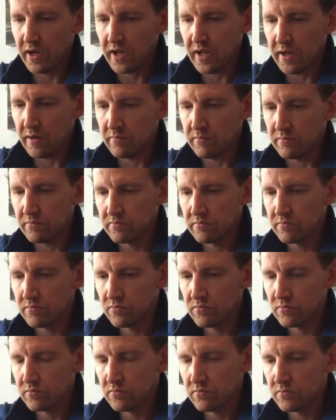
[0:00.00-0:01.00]
um,
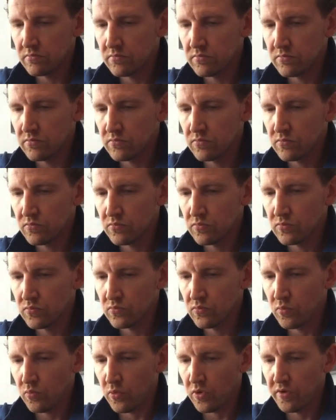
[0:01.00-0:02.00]

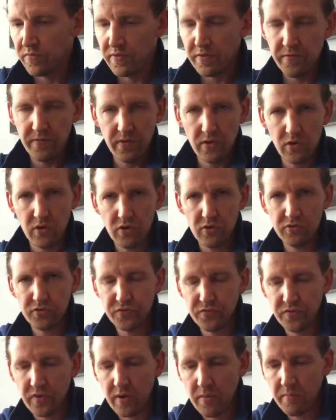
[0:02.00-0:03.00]
one of the flaws
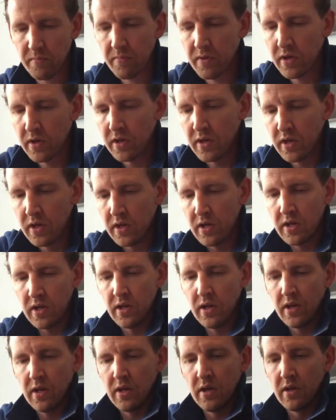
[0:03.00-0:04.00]
from
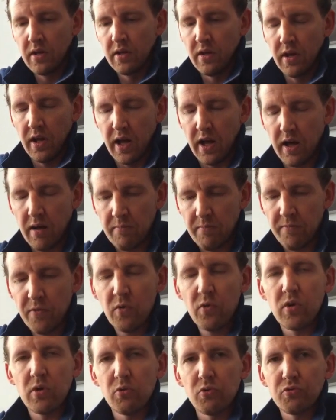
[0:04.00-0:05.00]
um,
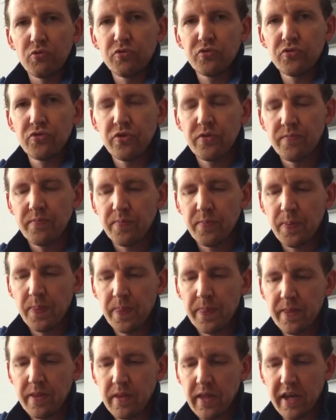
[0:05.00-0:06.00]
Foucault's
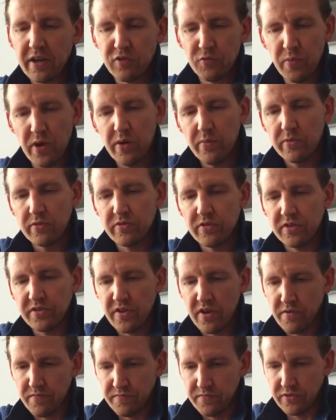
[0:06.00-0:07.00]
experiments
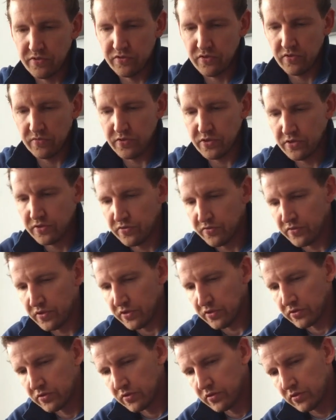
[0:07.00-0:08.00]
that I've discovered
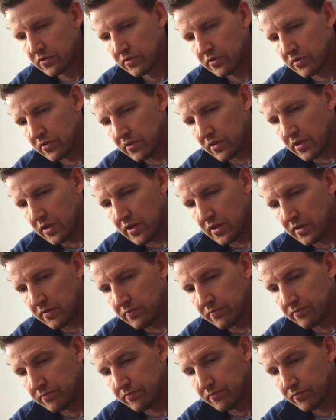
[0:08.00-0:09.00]
that
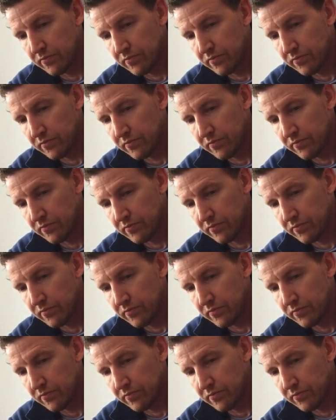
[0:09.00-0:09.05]
um,